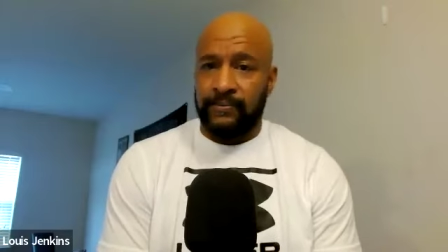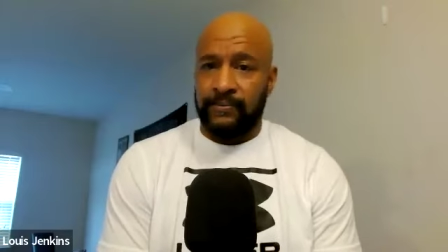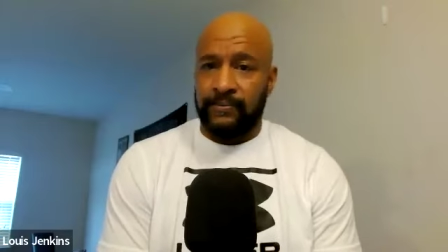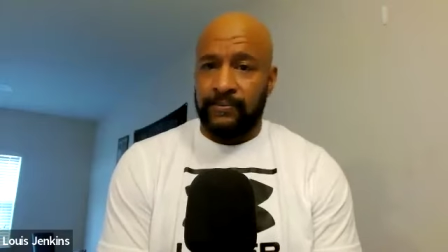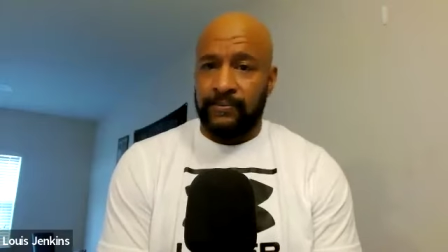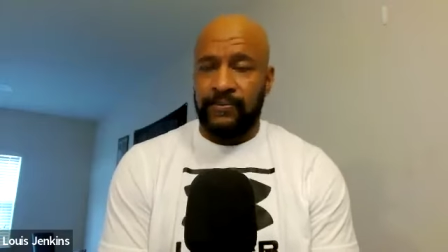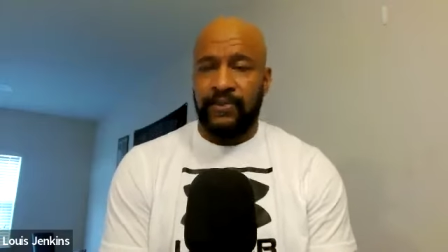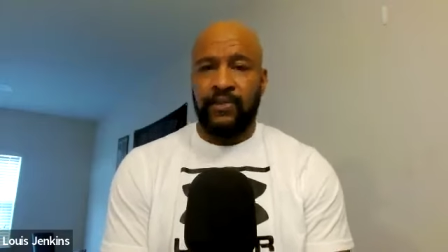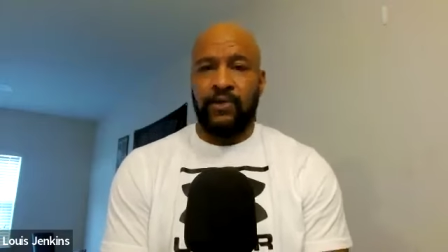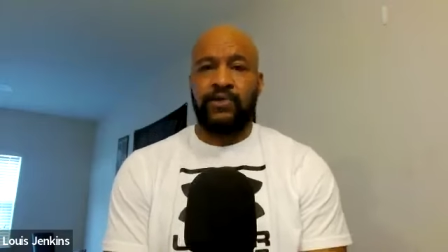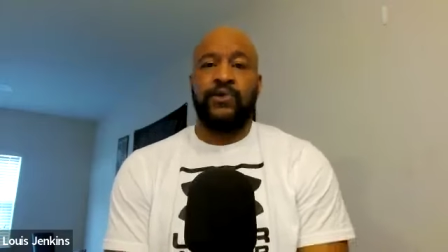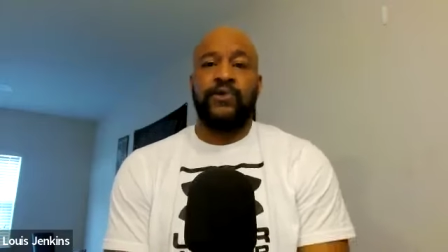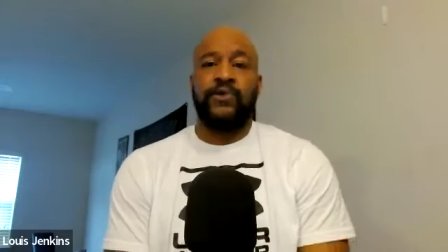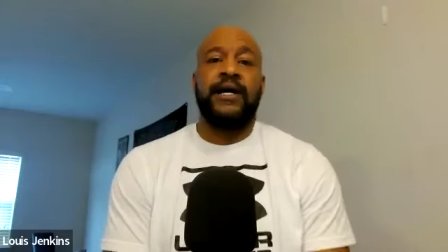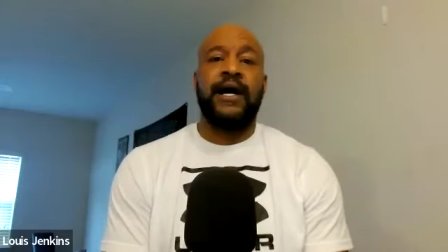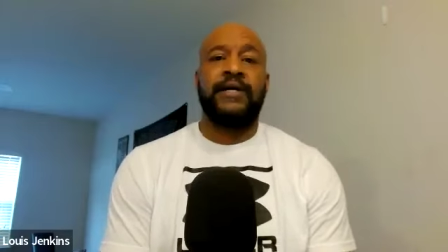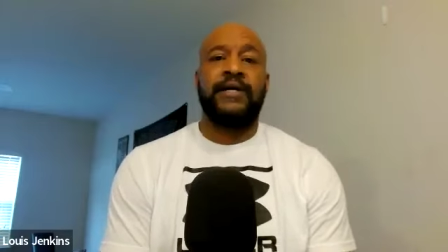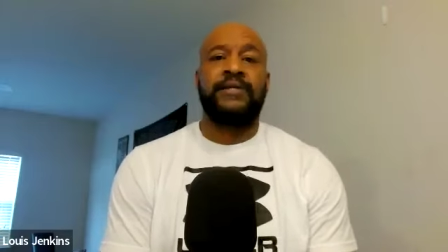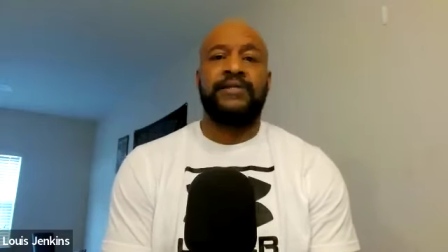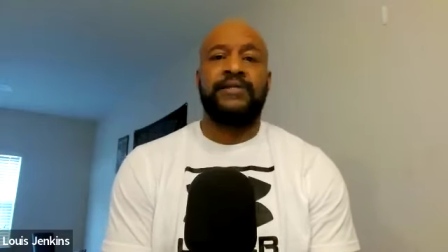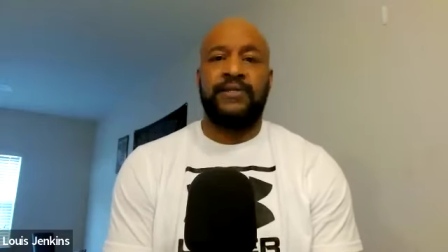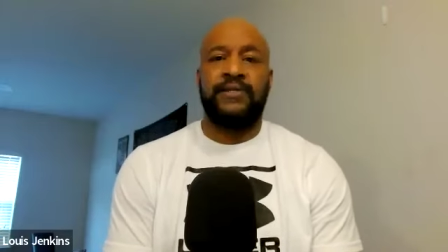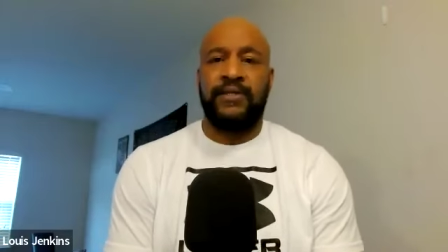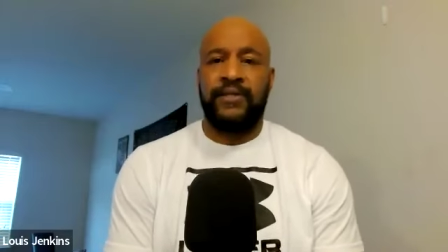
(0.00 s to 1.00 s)
You know,
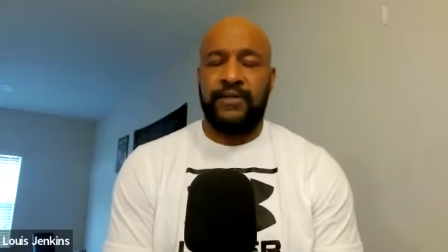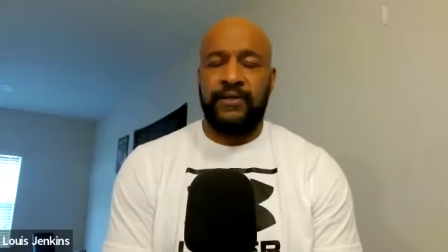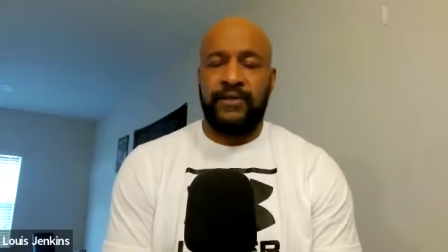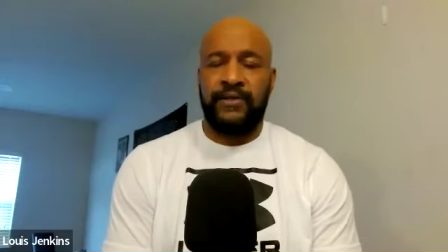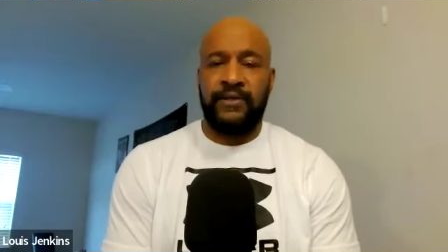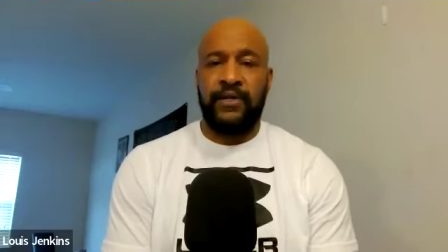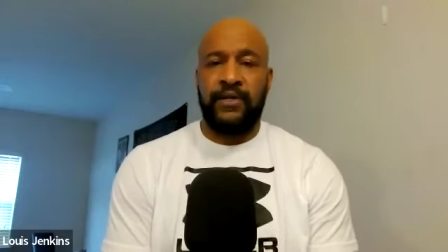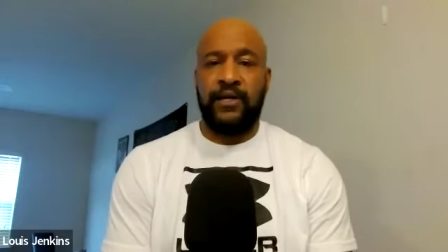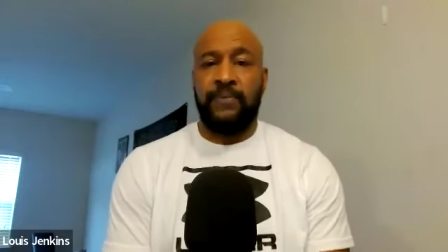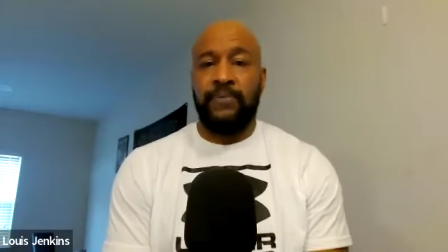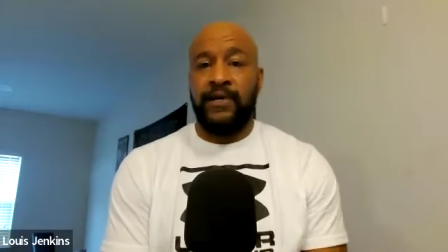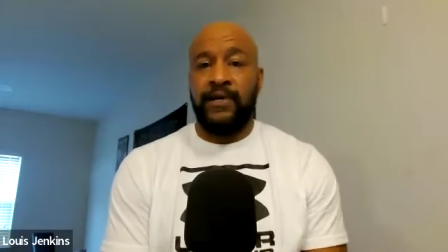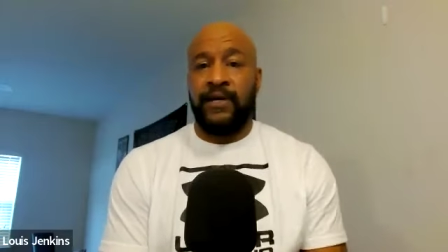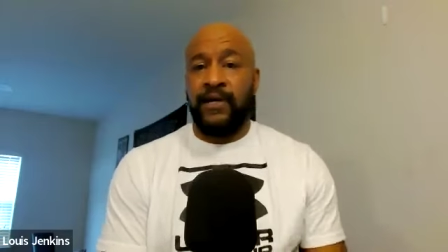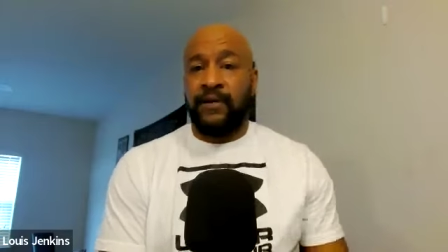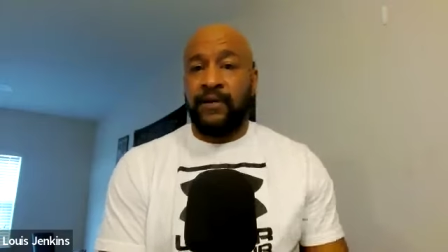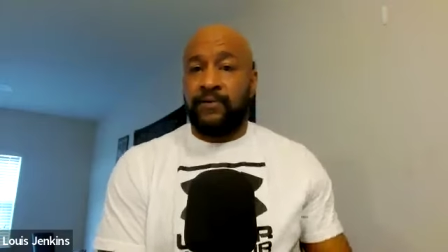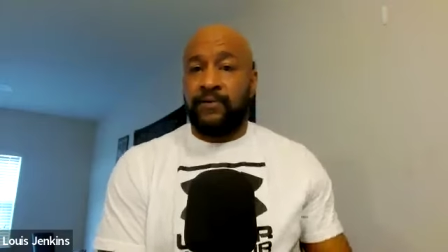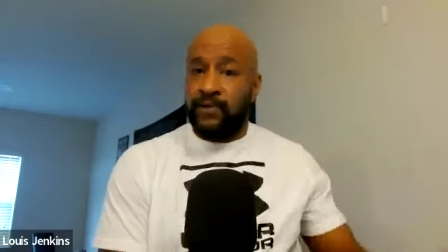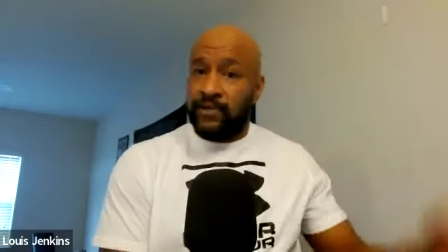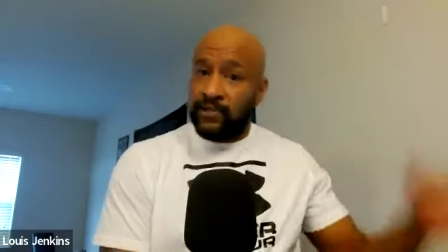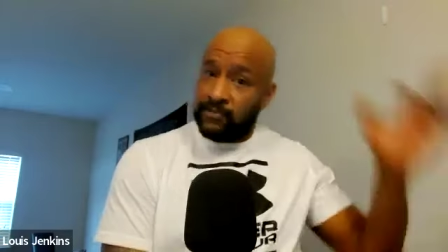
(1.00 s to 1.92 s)
curiosity. You know what I mean?